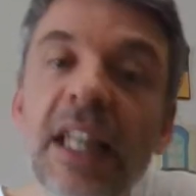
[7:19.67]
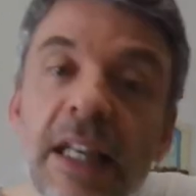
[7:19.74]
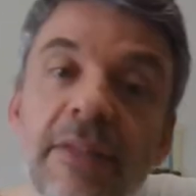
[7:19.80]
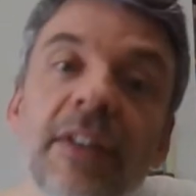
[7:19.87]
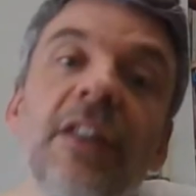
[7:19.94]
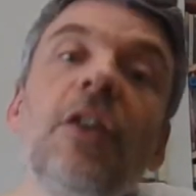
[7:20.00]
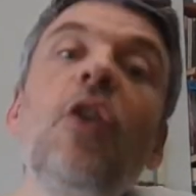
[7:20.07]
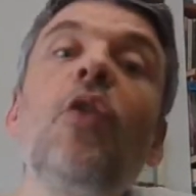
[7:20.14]

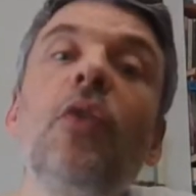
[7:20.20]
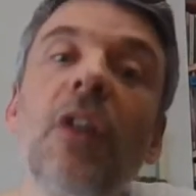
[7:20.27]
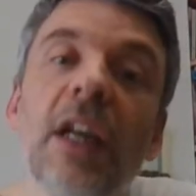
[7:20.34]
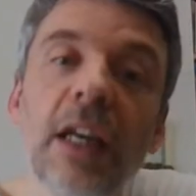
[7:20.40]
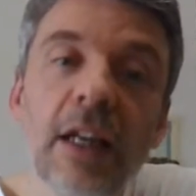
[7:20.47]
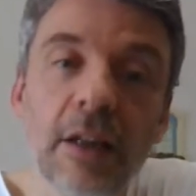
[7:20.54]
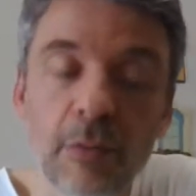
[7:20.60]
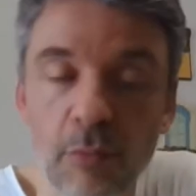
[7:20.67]
even though
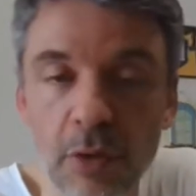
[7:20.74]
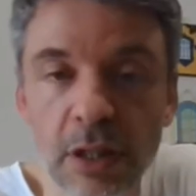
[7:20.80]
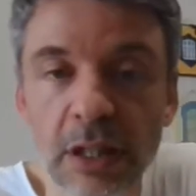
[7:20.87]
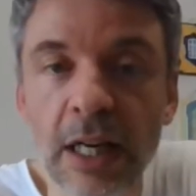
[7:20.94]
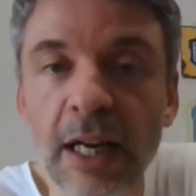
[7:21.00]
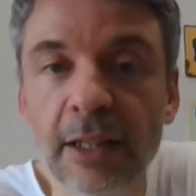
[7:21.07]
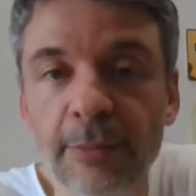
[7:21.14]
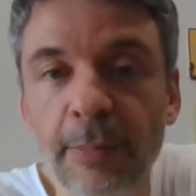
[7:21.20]
they were
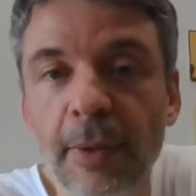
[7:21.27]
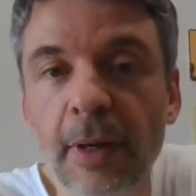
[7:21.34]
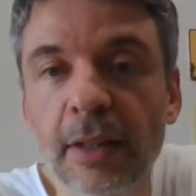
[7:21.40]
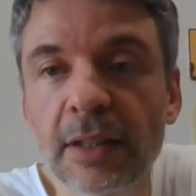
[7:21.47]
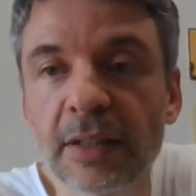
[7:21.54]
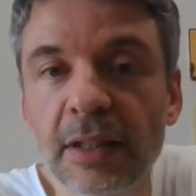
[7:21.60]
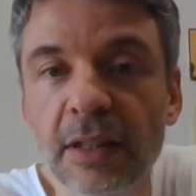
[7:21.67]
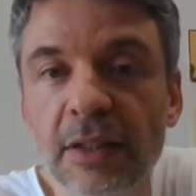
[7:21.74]
not
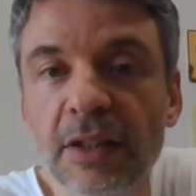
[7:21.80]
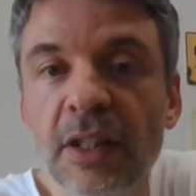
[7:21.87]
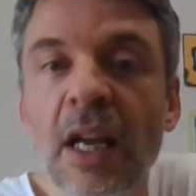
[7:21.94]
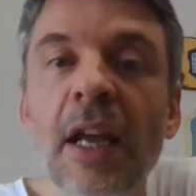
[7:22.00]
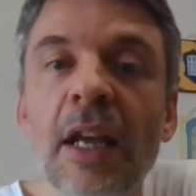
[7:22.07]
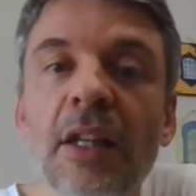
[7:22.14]
partisans,